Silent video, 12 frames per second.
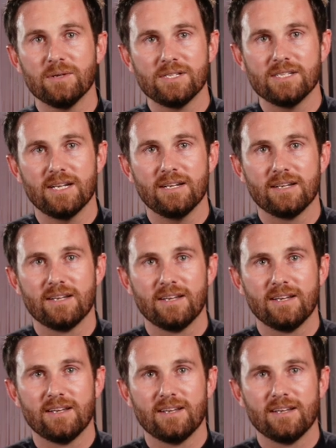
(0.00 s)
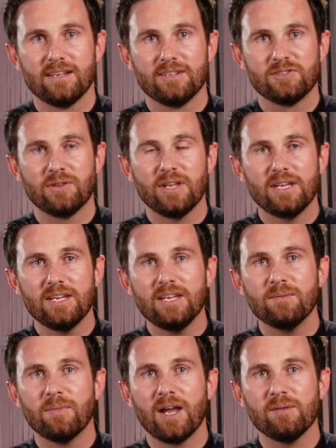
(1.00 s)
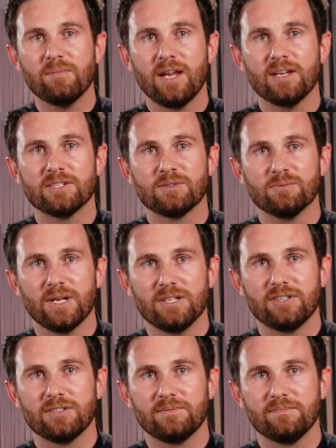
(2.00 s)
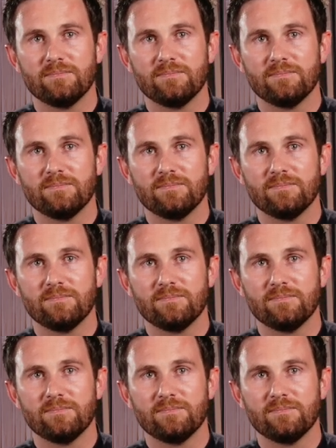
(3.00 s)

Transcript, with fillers: sake so that he might make us rich.